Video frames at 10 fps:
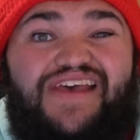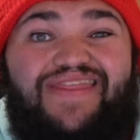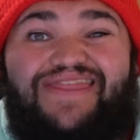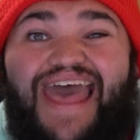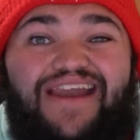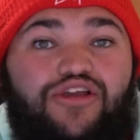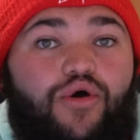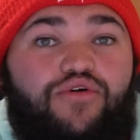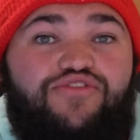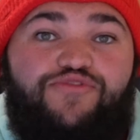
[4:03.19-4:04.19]
And that
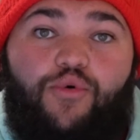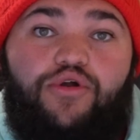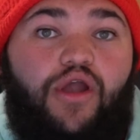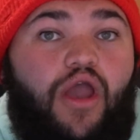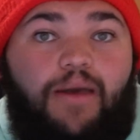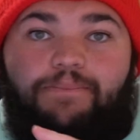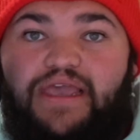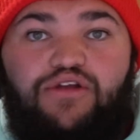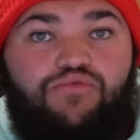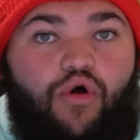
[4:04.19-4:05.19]
goes for
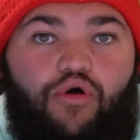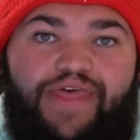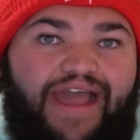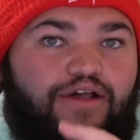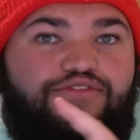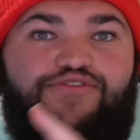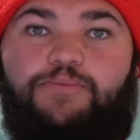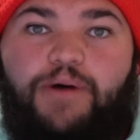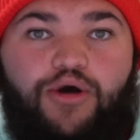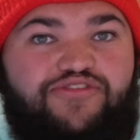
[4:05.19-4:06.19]
pick and roll, that goes
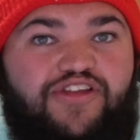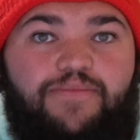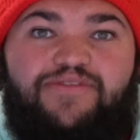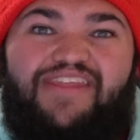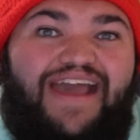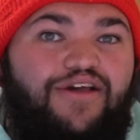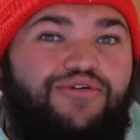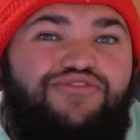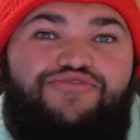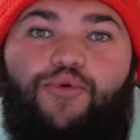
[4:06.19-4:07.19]
for post-ups, that
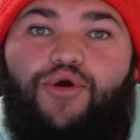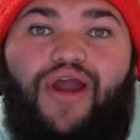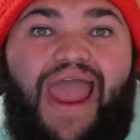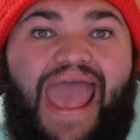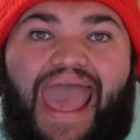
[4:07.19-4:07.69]
goes for